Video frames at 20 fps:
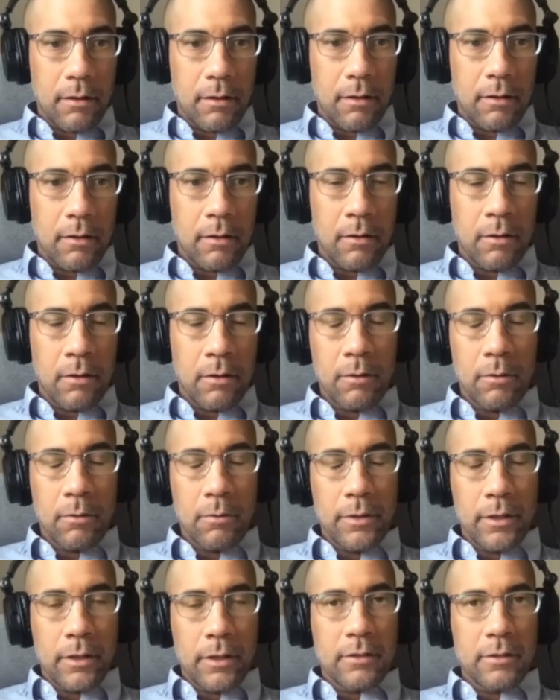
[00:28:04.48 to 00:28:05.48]
uh-oh,
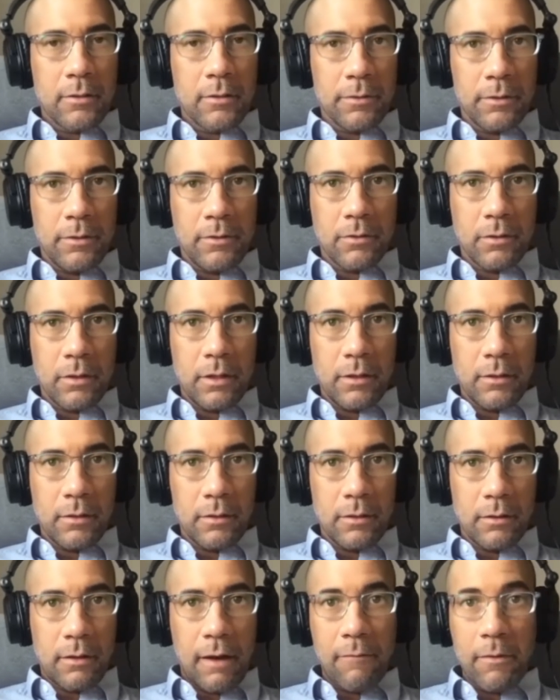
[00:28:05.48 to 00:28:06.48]
the consultants are here.
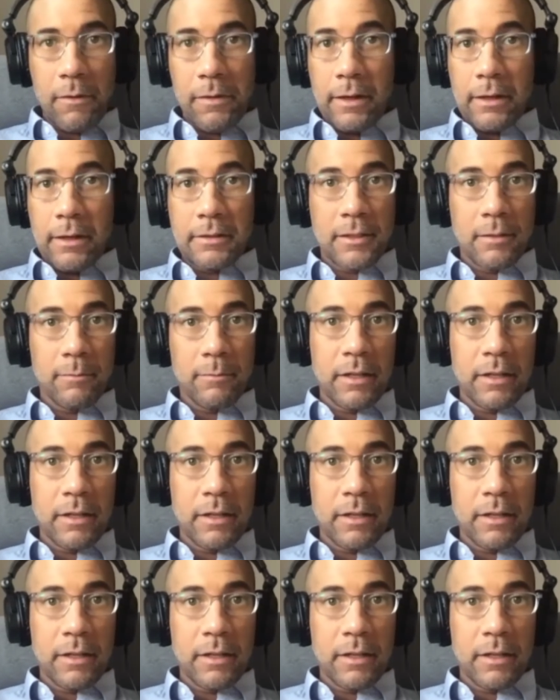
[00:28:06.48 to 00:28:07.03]
Everything is going to be